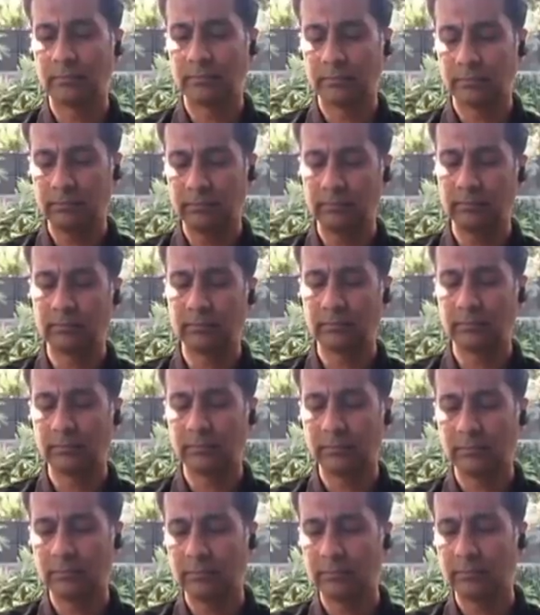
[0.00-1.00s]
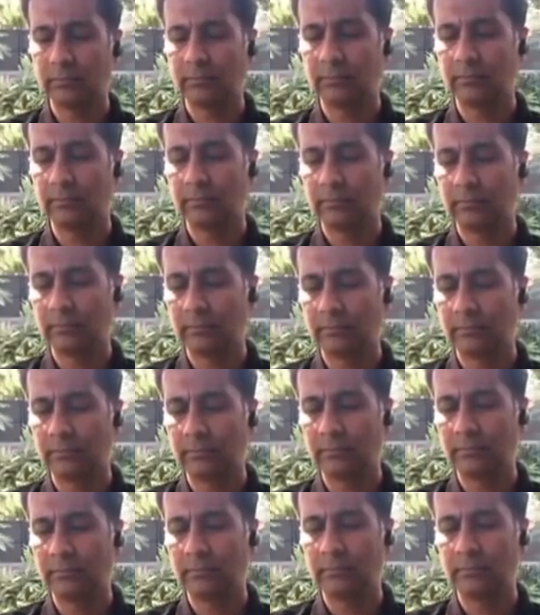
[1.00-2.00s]

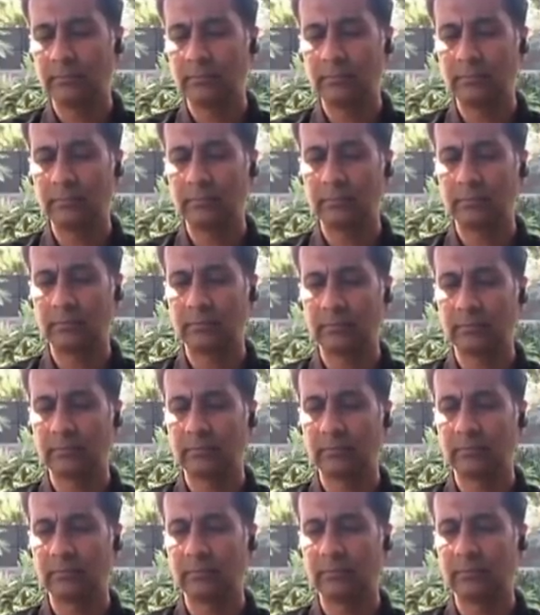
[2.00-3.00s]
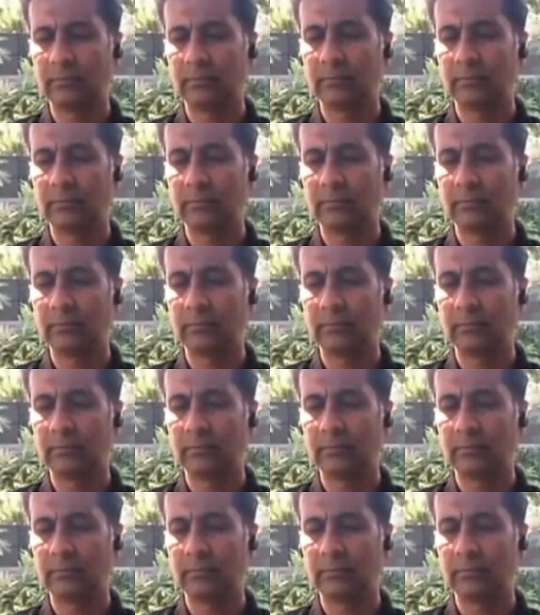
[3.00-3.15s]
(not speaking)